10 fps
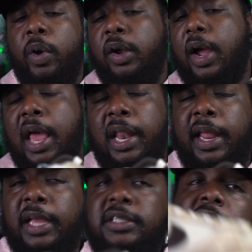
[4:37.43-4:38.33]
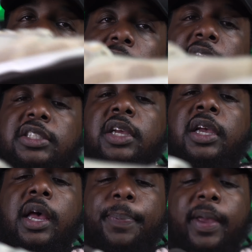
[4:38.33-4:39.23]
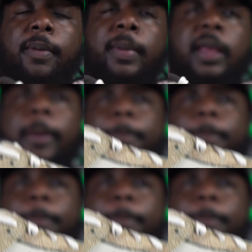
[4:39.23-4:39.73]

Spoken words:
winter holidays. This is a good pair, man.